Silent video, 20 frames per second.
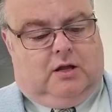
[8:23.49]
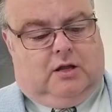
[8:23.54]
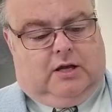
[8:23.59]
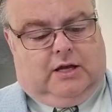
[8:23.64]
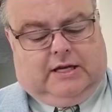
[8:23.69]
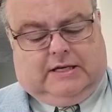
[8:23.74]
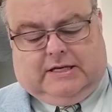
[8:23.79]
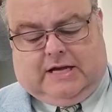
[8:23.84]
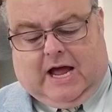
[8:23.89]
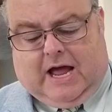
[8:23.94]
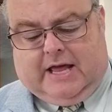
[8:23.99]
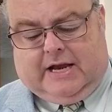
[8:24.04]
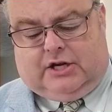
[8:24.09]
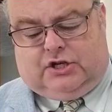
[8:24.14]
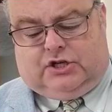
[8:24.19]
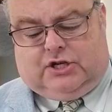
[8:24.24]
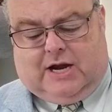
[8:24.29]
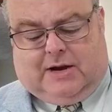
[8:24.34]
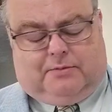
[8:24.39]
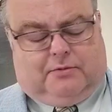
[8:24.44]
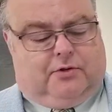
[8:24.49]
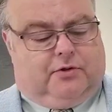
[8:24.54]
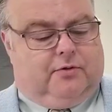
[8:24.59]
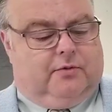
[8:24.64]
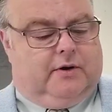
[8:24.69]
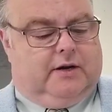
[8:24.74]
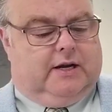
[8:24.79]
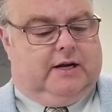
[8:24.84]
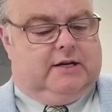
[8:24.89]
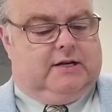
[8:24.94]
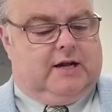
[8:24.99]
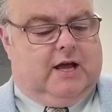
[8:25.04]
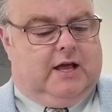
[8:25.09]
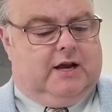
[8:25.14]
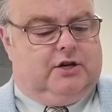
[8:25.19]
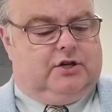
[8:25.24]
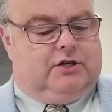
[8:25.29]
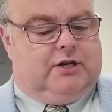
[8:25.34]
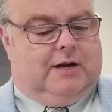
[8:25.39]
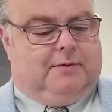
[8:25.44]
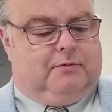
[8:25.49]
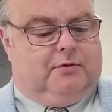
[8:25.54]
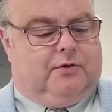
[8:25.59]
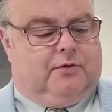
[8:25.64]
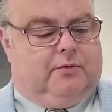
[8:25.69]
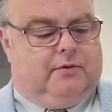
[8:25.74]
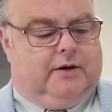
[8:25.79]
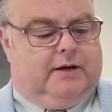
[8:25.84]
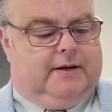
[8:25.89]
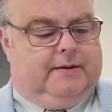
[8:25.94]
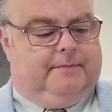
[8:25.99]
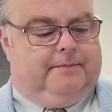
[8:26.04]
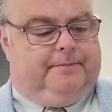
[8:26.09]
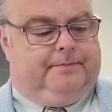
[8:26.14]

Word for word: Look at Titus chapter 3. Titus chapter 3.